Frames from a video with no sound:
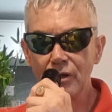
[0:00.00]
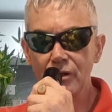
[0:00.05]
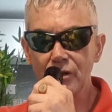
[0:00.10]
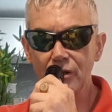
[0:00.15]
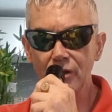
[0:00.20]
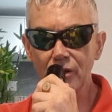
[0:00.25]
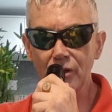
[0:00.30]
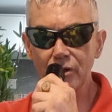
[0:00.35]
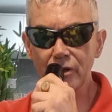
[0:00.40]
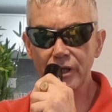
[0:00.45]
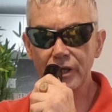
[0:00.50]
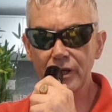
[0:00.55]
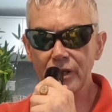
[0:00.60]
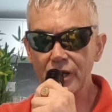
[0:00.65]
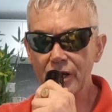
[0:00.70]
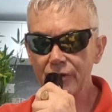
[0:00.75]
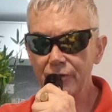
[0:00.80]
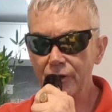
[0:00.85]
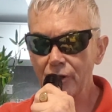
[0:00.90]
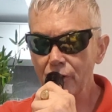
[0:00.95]
Looking
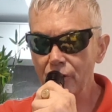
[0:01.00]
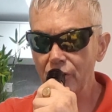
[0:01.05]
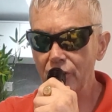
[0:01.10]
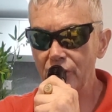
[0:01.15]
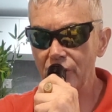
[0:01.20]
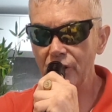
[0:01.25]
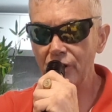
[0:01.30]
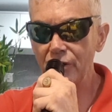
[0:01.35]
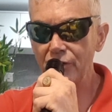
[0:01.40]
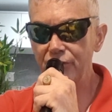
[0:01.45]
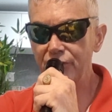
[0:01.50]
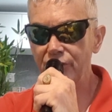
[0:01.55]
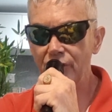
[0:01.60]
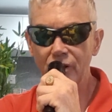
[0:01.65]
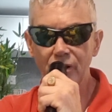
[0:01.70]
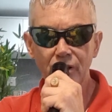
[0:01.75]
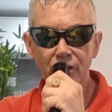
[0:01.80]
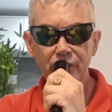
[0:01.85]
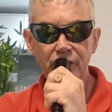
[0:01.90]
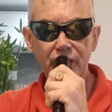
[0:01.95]
at the hoodies,
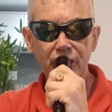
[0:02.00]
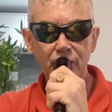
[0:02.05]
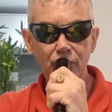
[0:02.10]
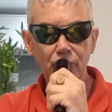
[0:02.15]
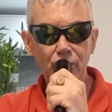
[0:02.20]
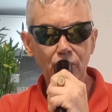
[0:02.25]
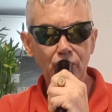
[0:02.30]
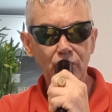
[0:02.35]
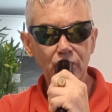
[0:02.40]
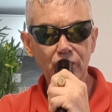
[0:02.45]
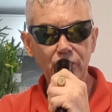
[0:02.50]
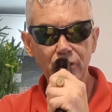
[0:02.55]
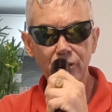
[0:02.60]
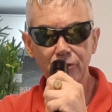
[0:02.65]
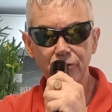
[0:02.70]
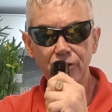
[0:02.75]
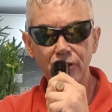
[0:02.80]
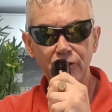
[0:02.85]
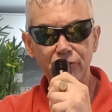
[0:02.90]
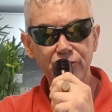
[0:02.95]
they're all a
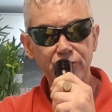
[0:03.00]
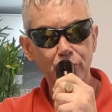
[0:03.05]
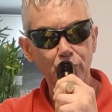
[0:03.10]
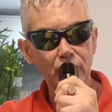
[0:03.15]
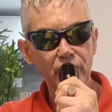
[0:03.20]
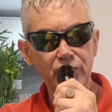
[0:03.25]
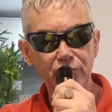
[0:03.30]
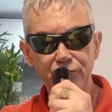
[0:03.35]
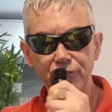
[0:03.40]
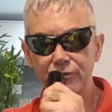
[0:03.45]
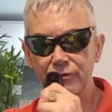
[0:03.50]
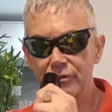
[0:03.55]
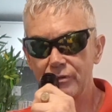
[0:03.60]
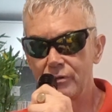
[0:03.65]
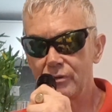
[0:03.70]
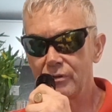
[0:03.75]
disgrace.